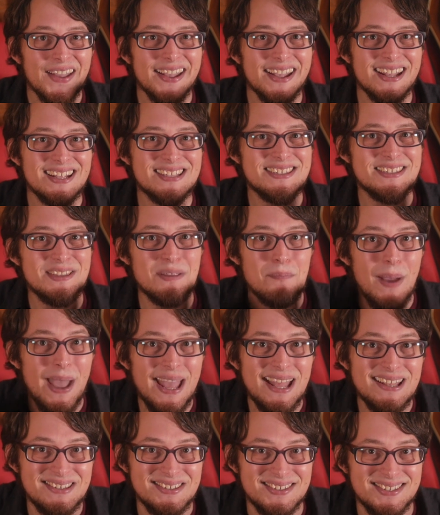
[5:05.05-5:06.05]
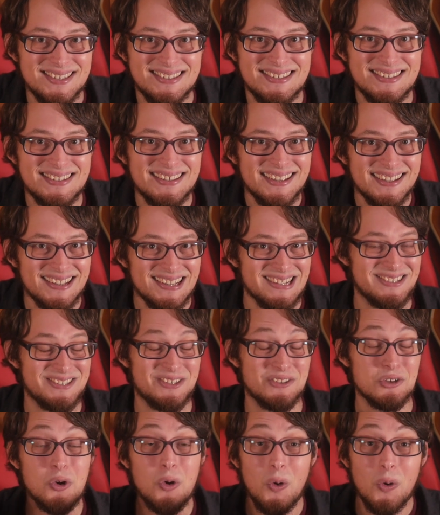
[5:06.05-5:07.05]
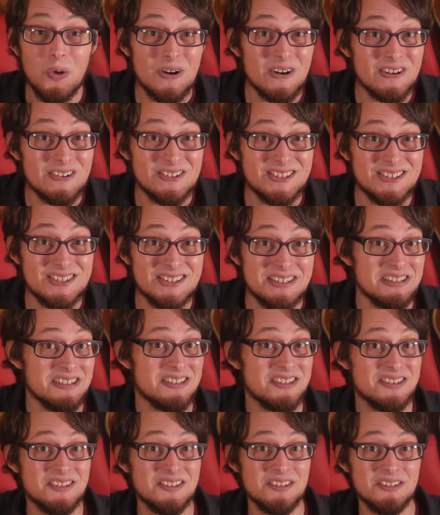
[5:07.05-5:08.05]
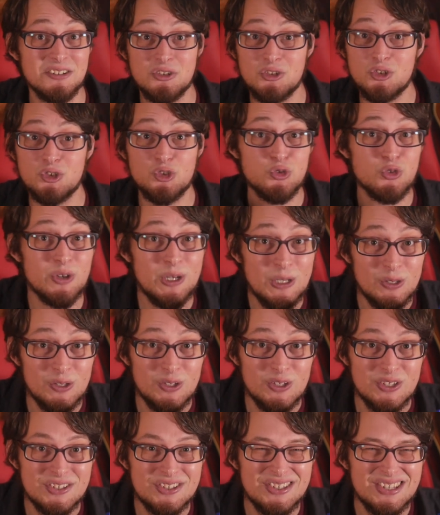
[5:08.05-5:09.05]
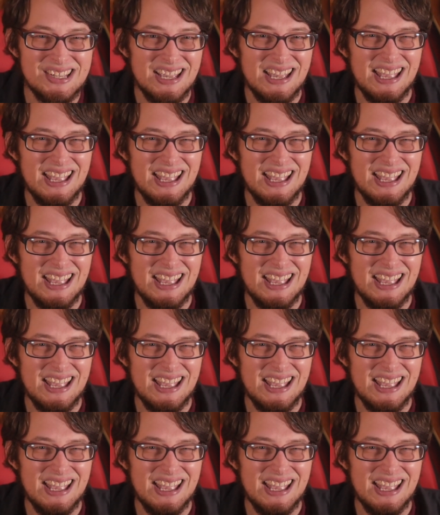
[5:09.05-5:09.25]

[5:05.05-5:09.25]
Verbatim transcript: It's the bends. It's the chords, it's the trills,